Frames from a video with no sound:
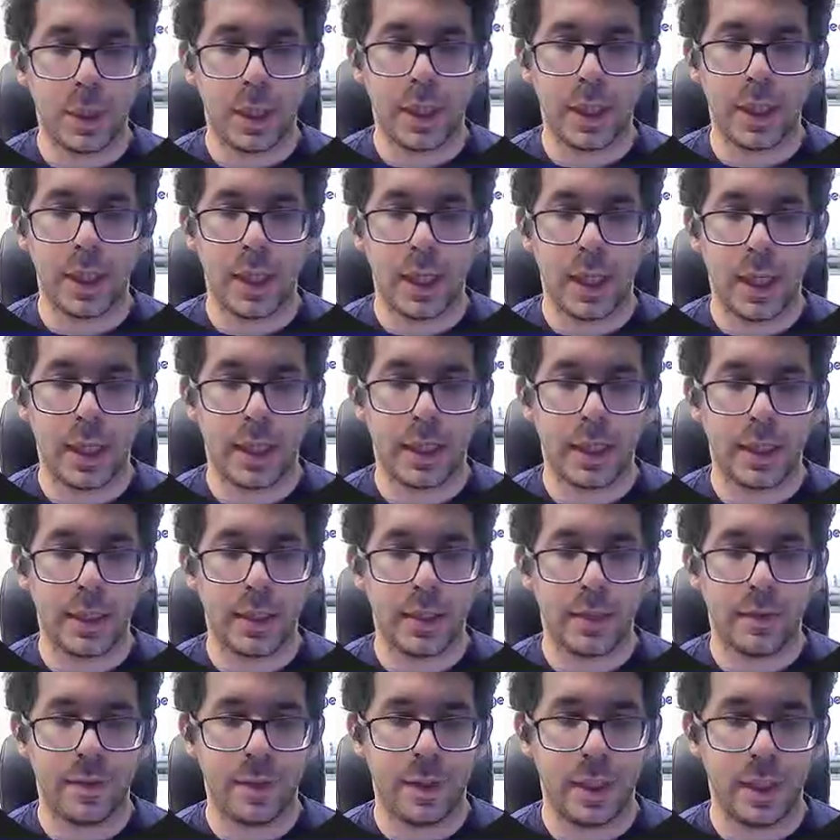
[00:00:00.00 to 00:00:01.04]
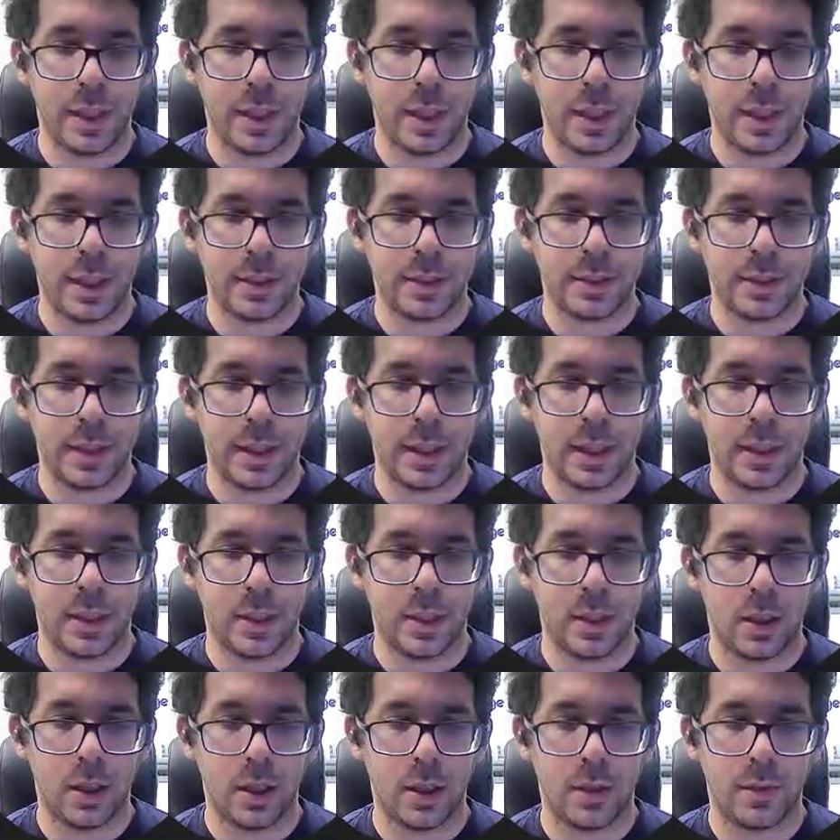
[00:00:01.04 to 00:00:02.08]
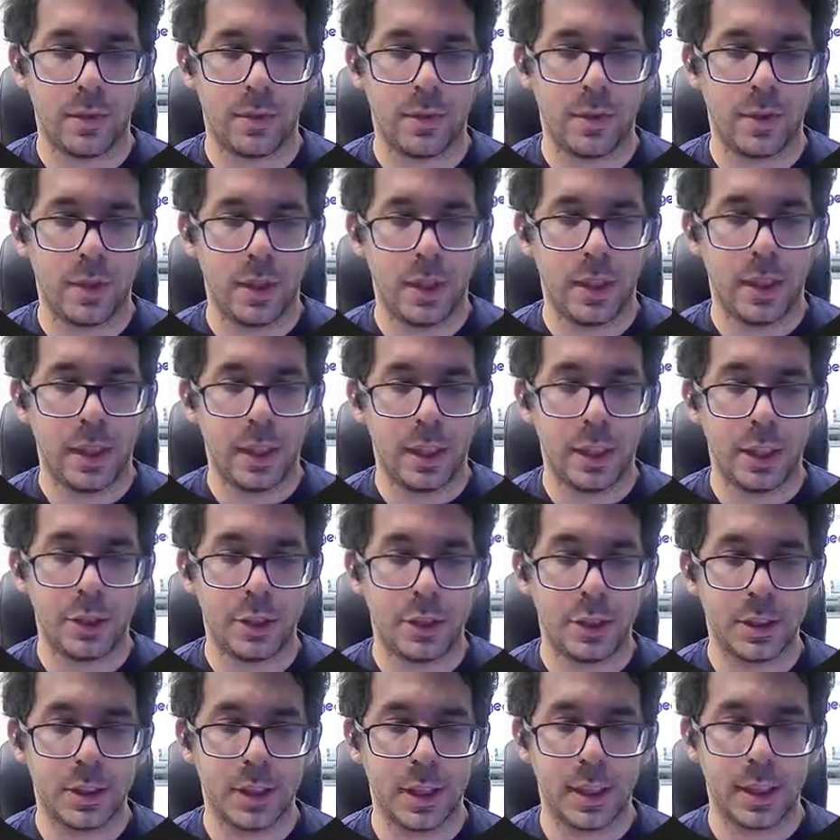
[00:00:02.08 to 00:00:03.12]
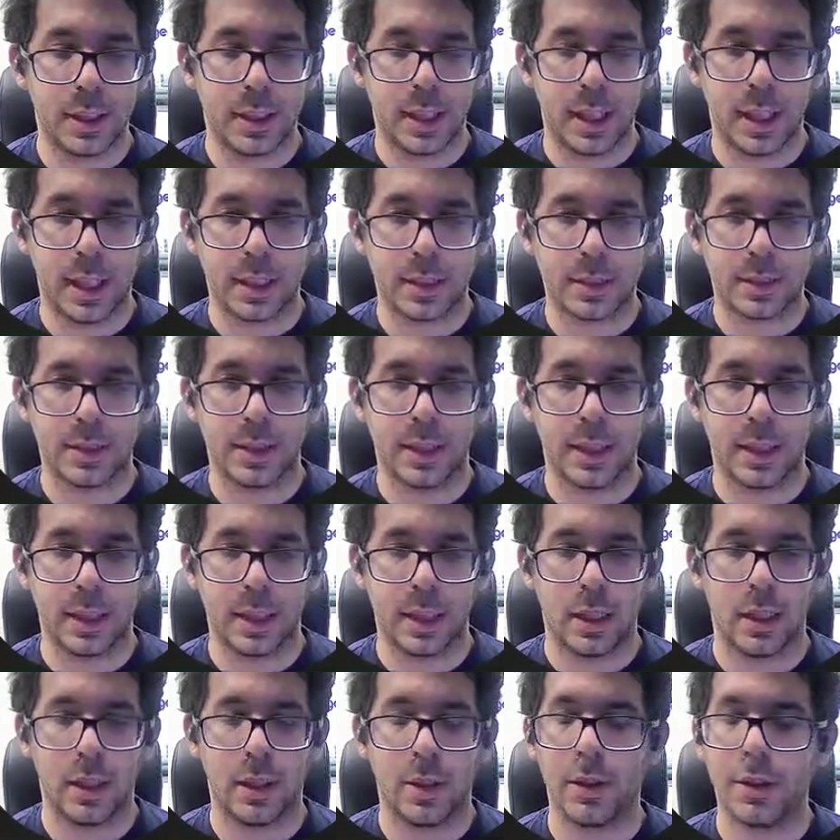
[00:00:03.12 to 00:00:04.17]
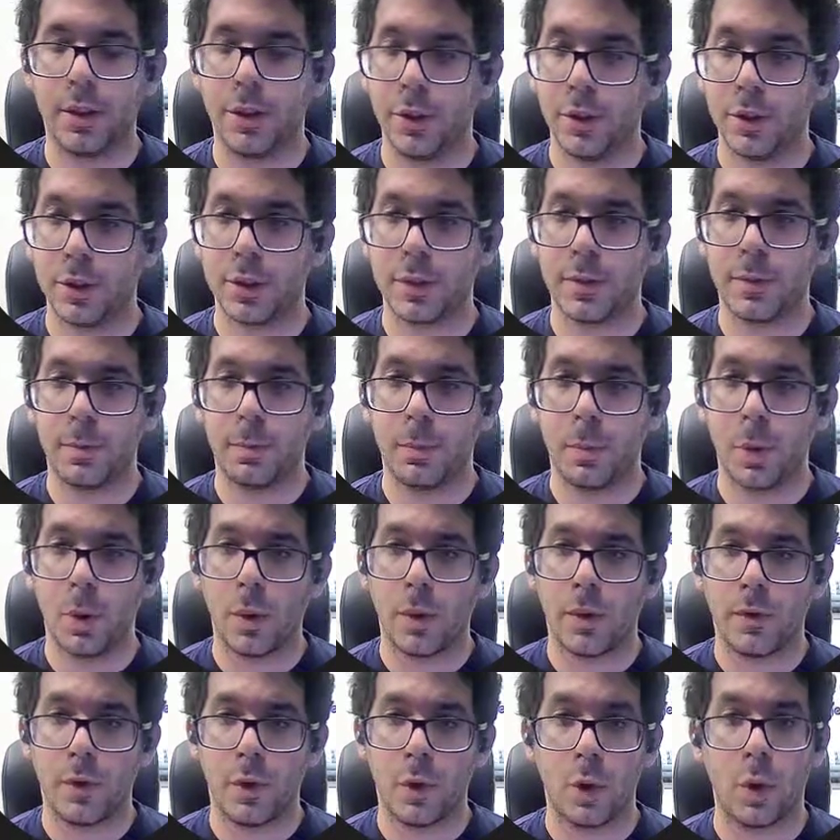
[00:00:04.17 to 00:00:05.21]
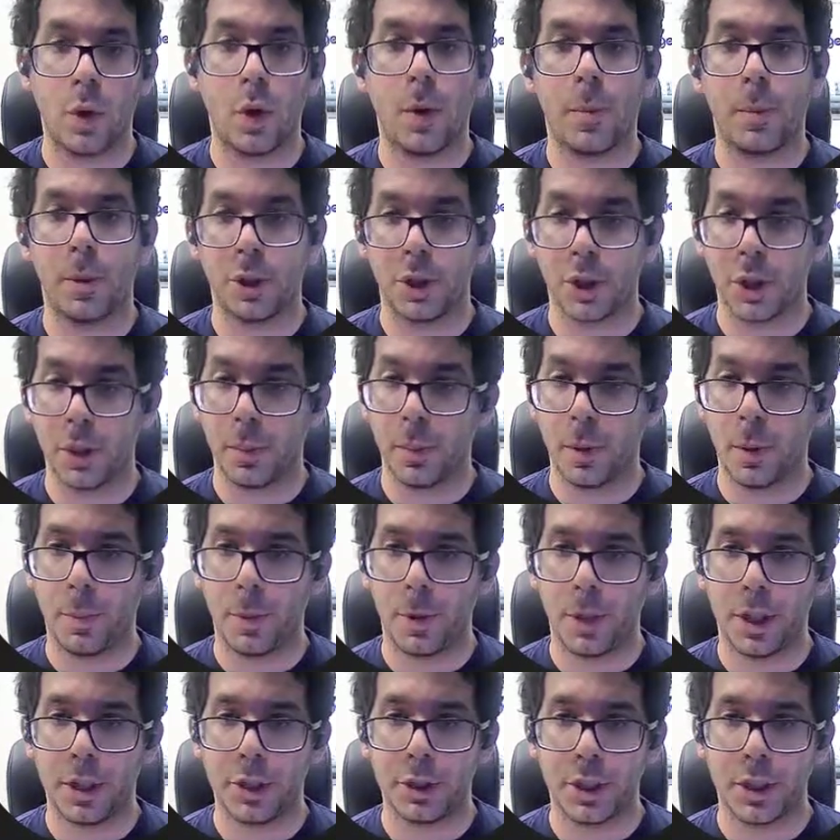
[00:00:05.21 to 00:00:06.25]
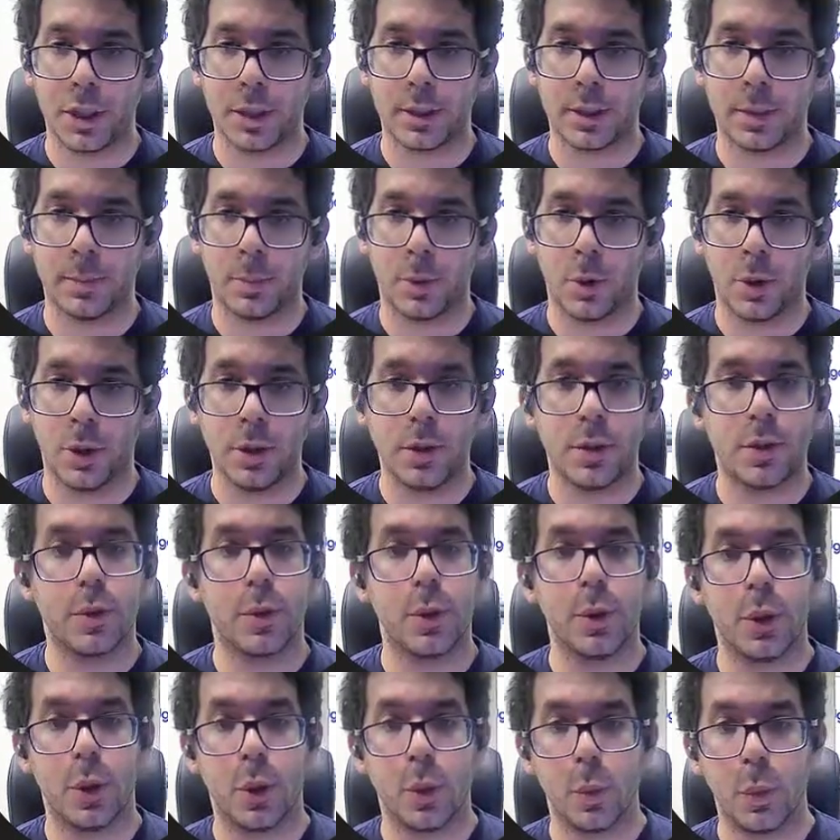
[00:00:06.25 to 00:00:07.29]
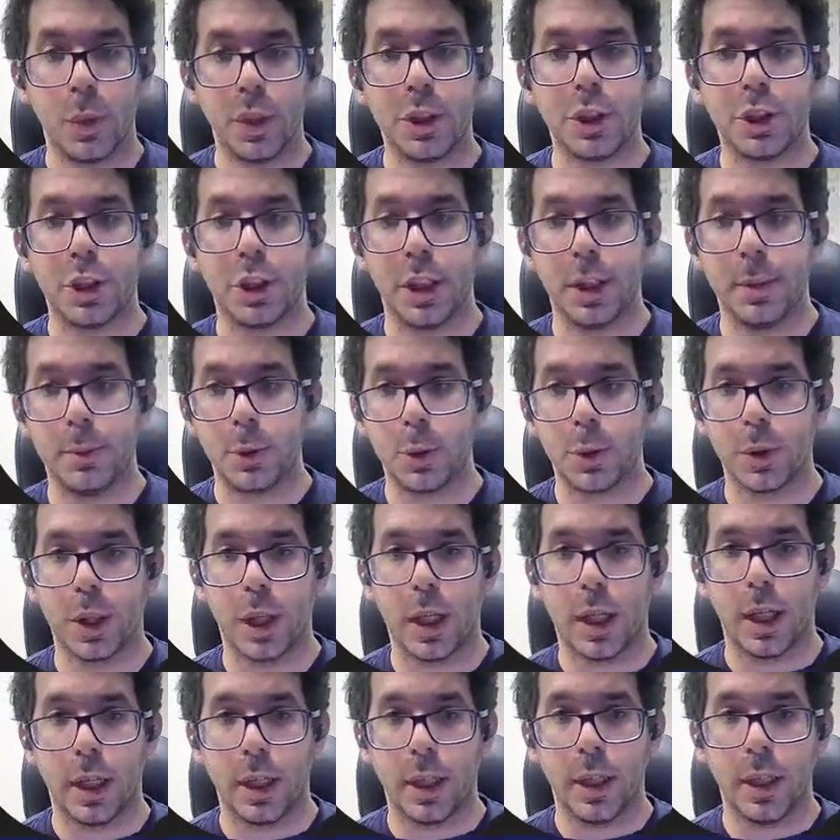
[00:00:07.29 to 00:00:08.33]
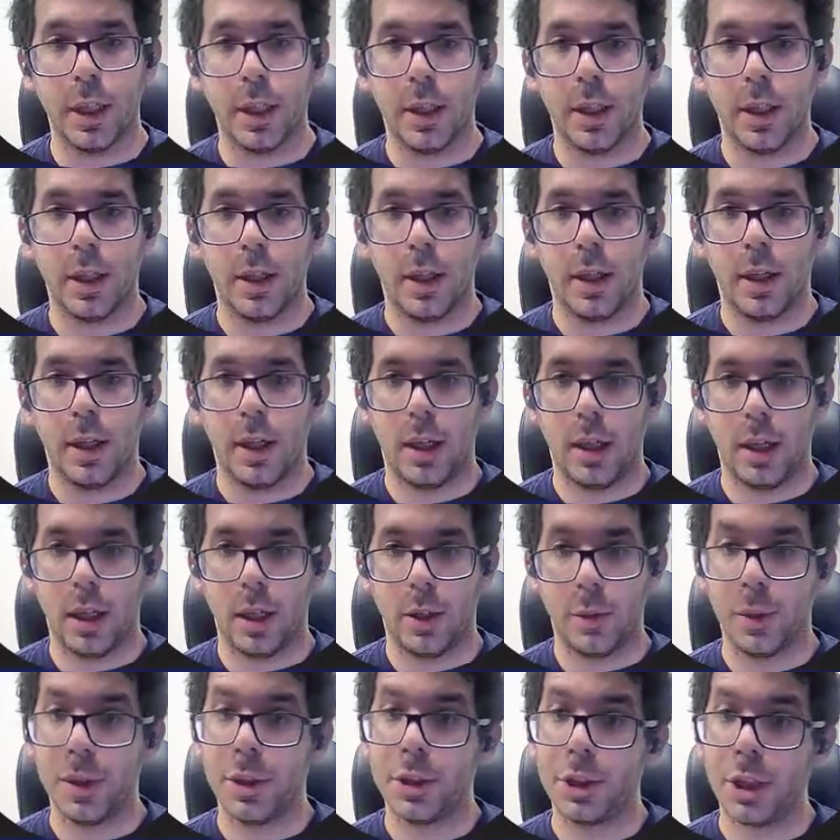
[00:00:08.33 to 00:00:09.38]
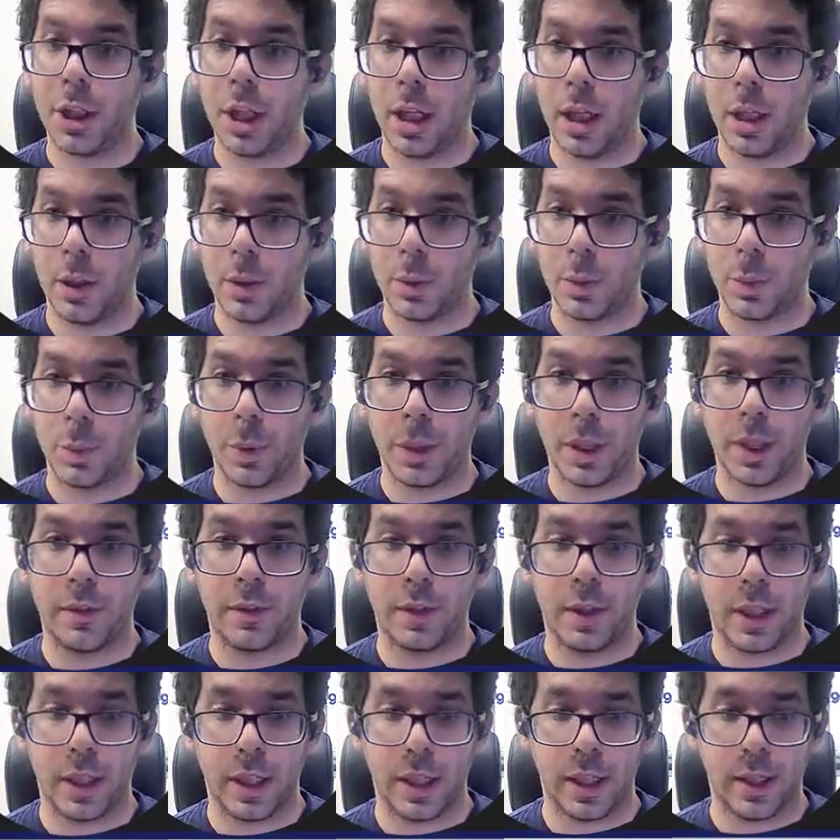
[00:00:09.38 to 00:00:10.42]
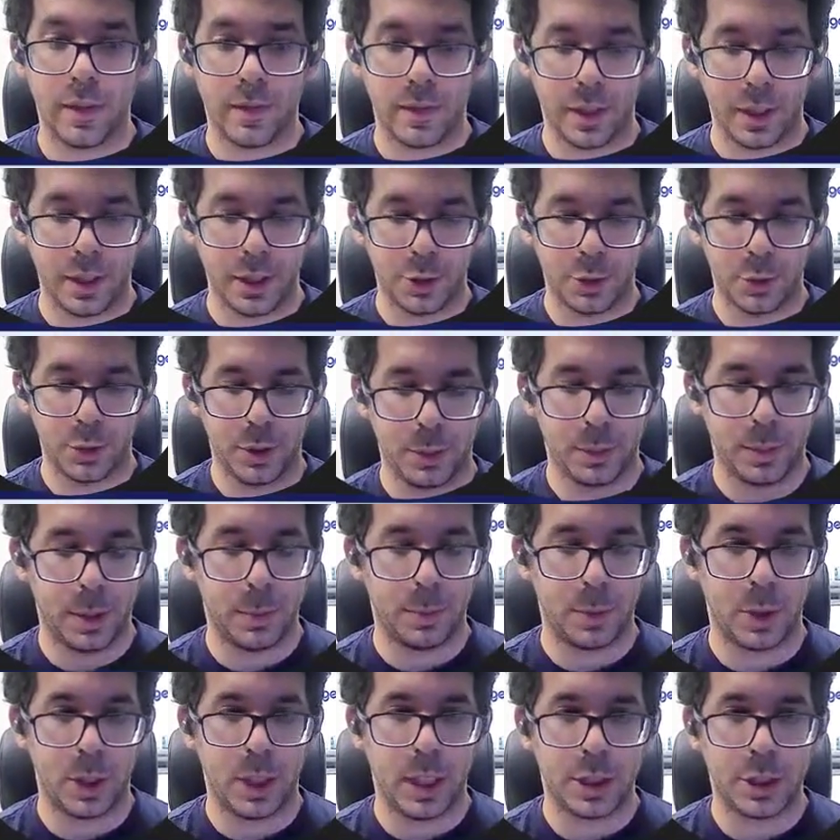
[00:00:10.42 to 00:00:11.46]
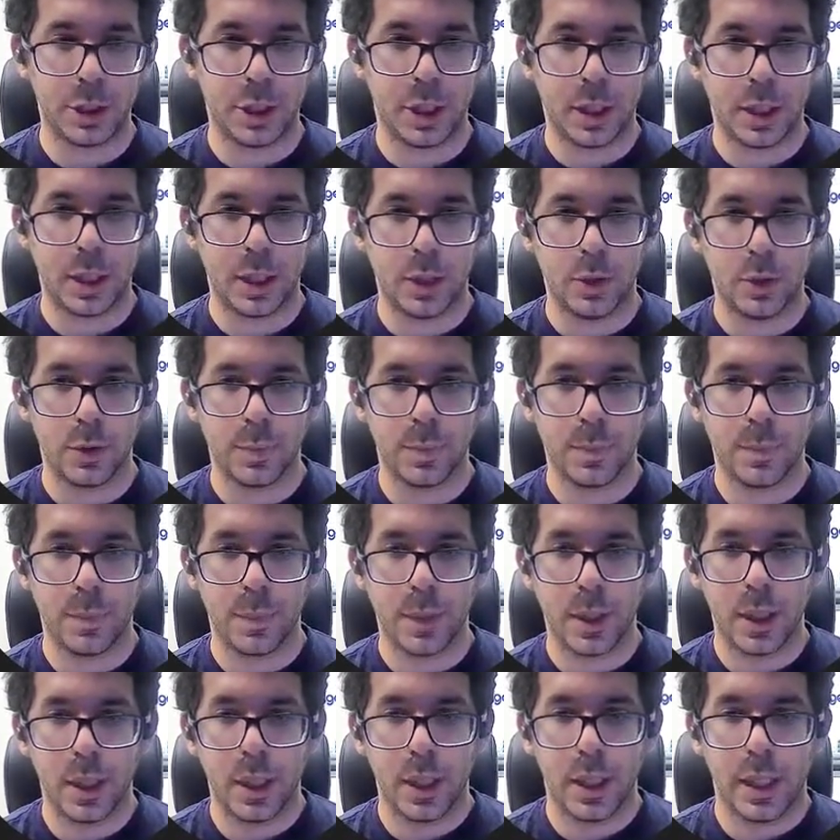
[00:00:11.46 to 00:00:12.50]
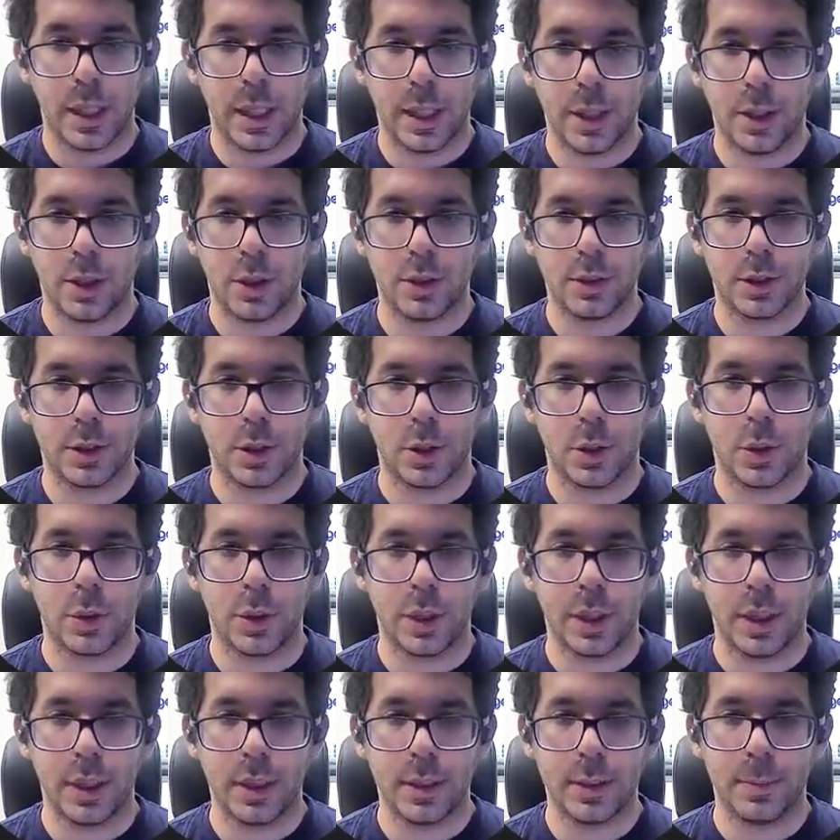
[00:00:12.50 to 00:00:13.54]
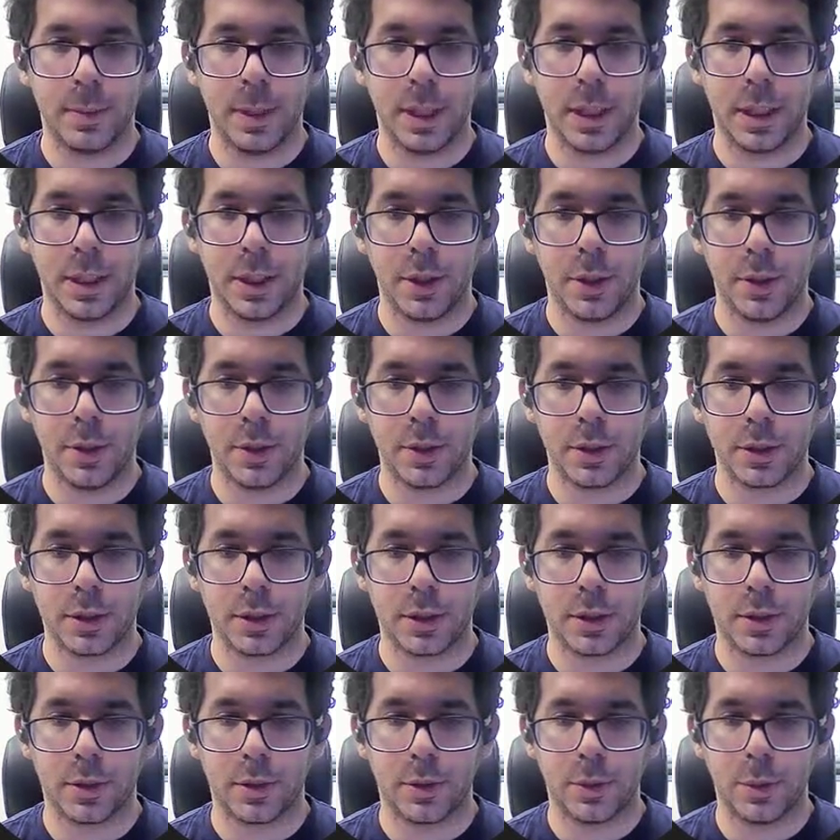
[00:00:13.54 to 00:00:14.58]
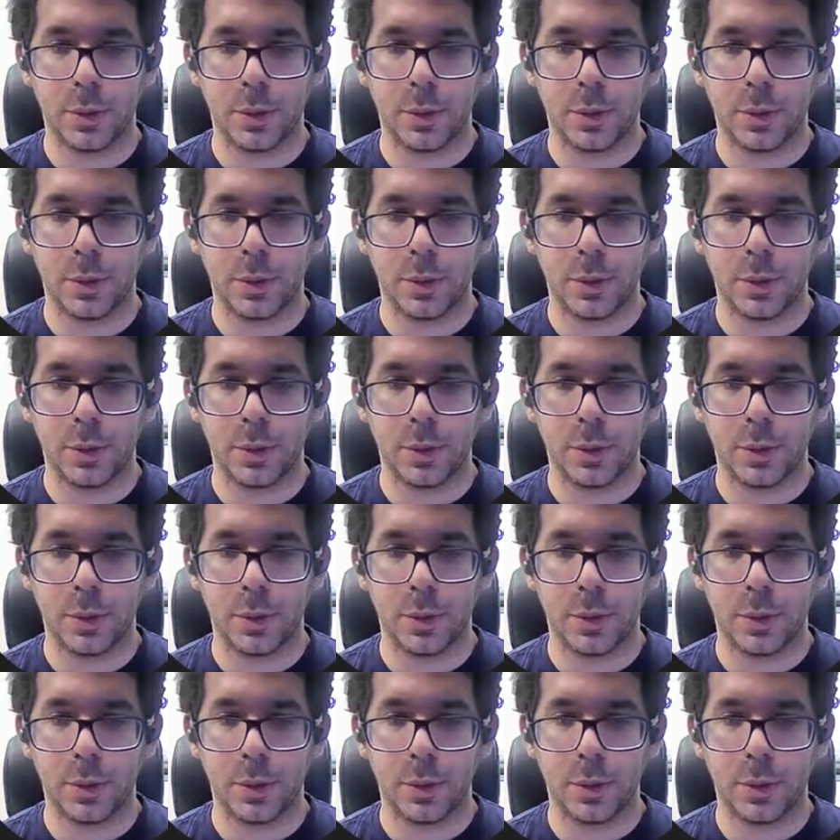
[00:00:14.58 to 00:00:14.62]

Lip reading: way, I can define a set of interesting tags that are used both for operational support to know which team should I reach out whenever I have an issue in my production account. And also it is being used